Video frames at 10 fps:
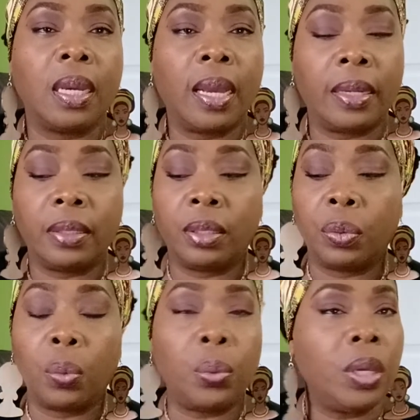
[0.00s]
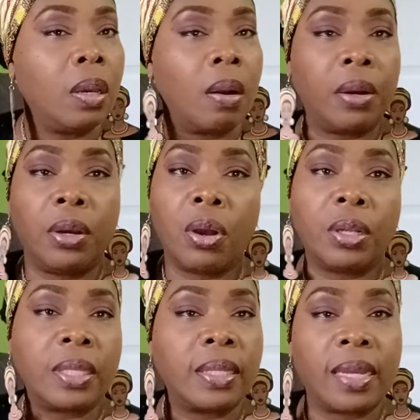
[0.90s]
And we are
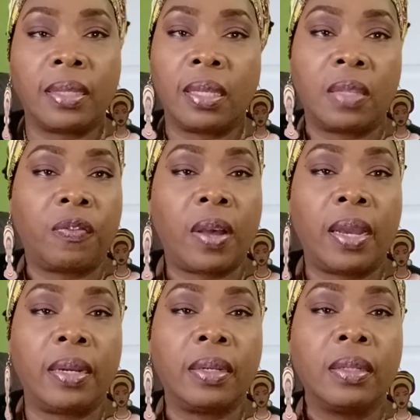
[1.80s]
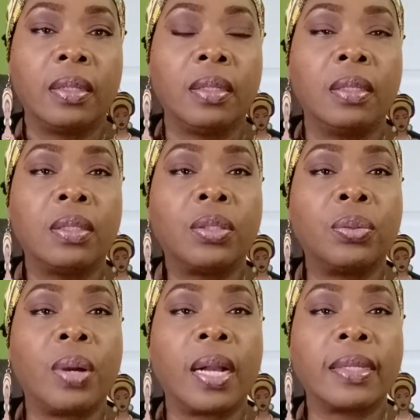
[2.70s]
not satisfied
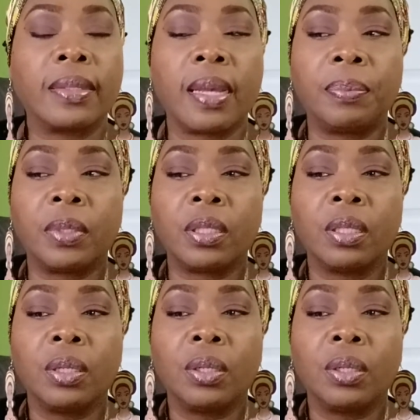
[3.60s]
to accept